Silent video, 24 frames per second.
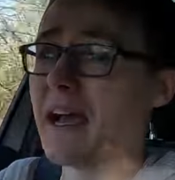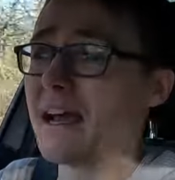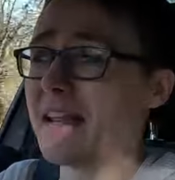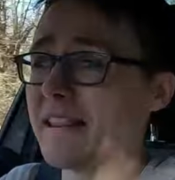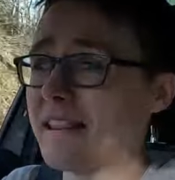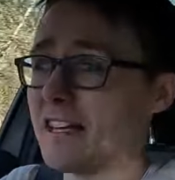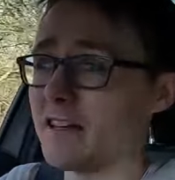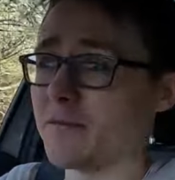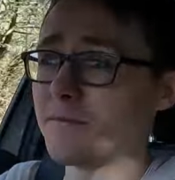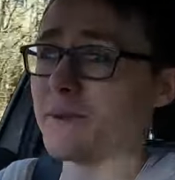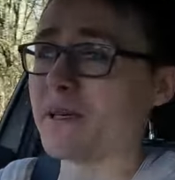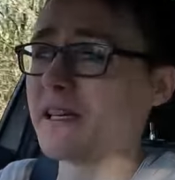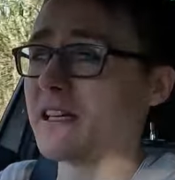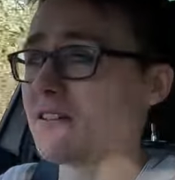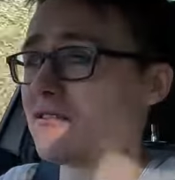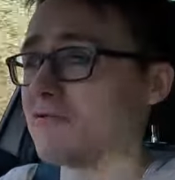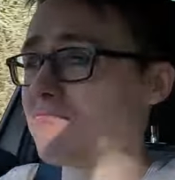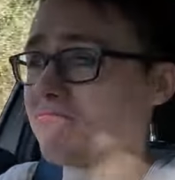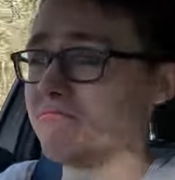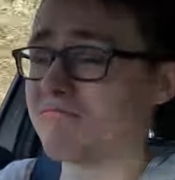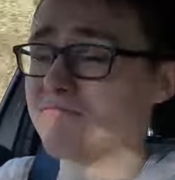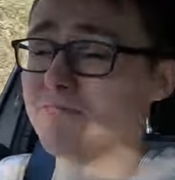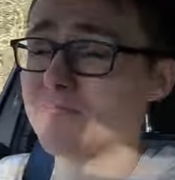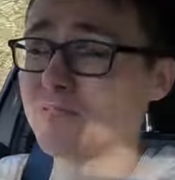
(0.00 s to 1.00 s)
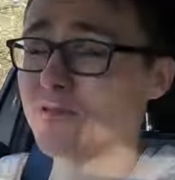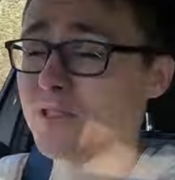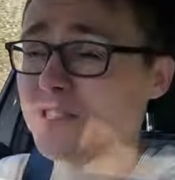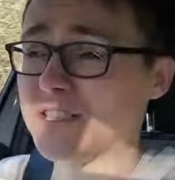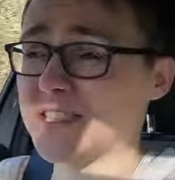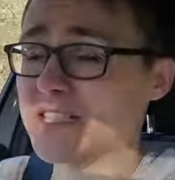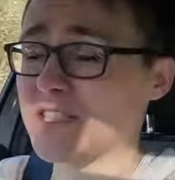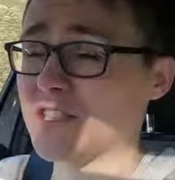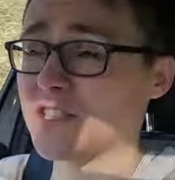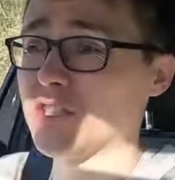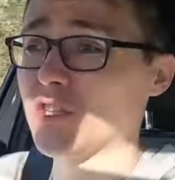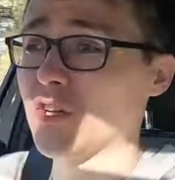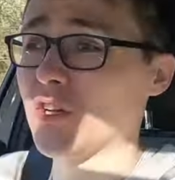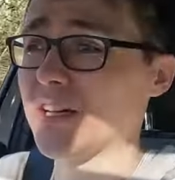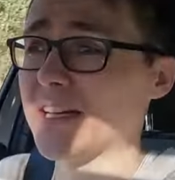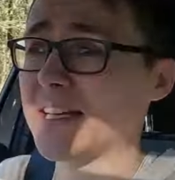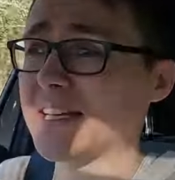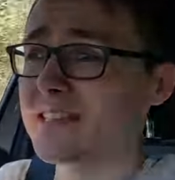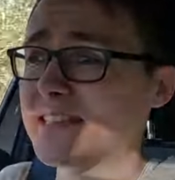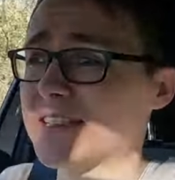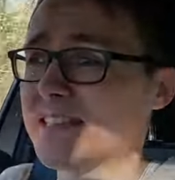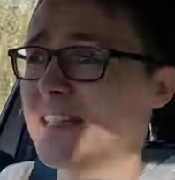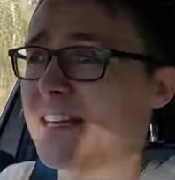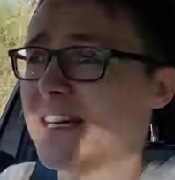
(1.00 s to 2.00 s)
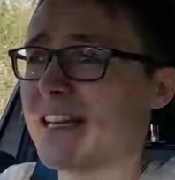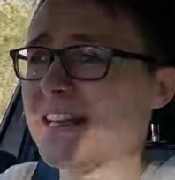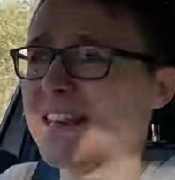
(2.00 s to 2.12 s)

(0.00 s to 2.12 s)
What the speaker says: and they've been pretty solid.